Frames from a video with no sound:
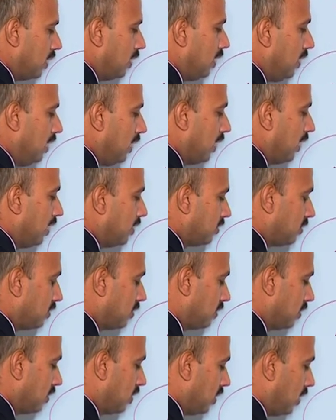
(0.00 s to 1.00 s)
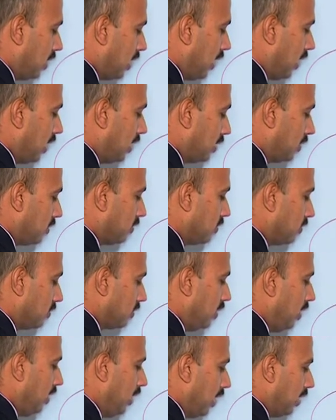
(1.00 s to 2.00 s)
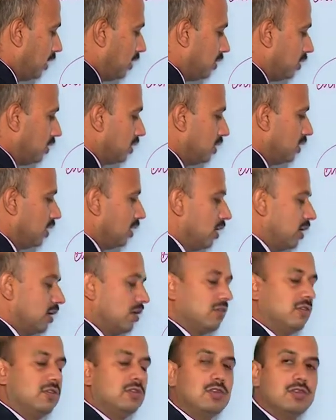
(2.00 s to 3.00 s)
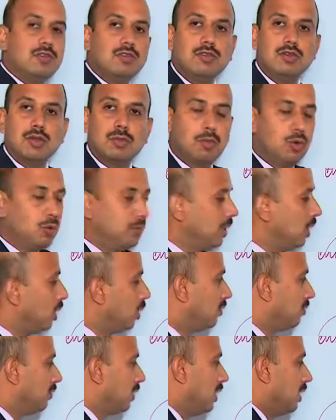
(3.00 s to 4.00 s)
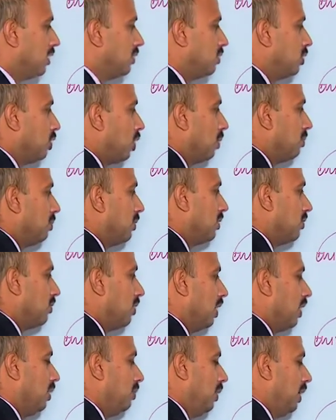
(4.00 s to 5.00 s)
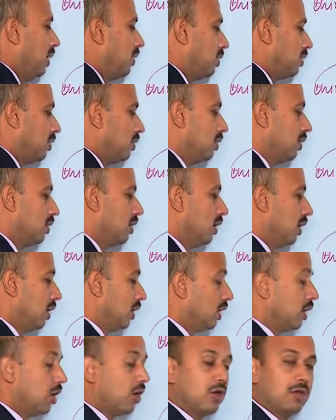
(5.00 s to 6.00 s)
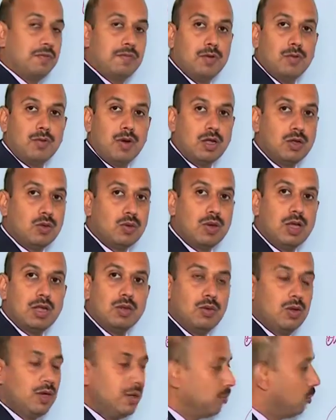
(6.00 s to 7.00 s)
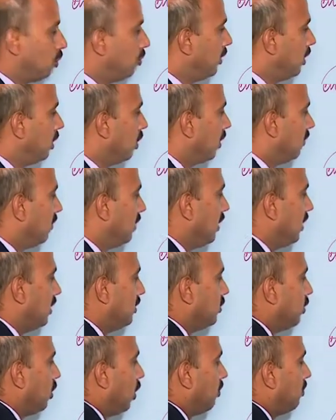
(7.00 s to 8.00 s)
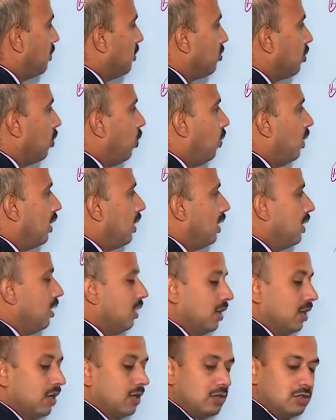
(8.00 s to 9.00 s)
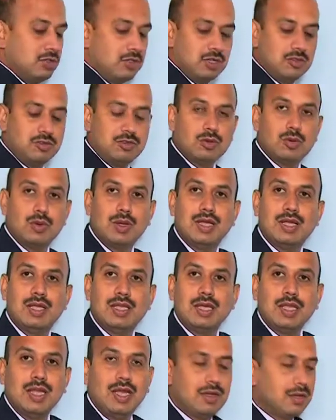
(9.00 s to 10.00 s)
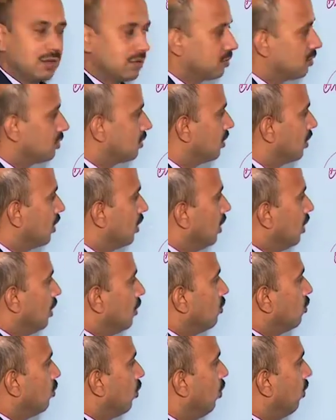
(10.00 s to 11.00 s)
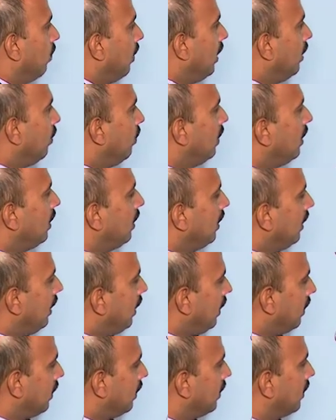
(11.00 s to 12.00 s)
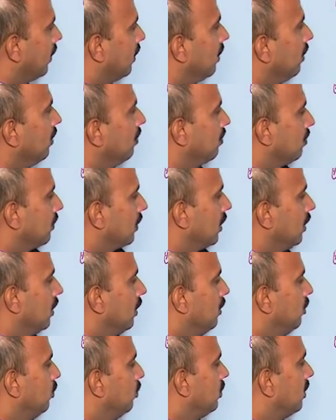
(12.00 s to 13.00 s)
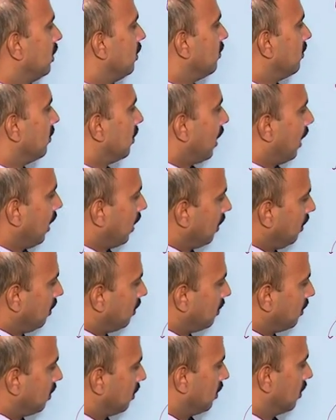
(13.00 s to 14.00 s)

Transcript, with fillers: dx, and this is di. So, this is the moment of inertia of this element. Now, if you want to calculate moment of inertia of this whole ring, just you integrate it. So, when you integrate it here, you just write